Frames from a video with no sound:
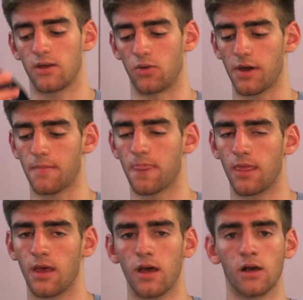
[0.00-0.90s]
Okay,
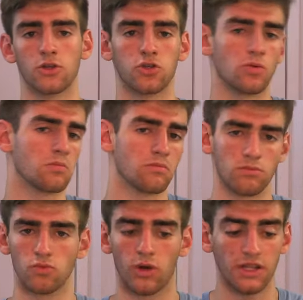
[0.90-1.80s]
so
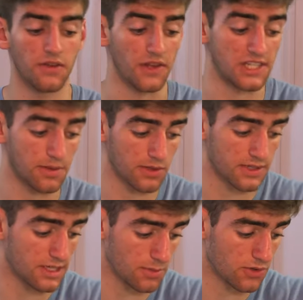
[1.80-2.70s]
relatively sim
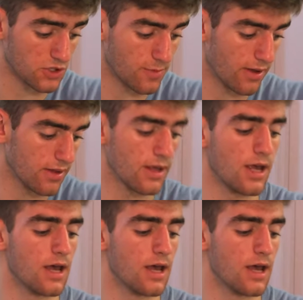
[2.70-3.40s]
similar smell,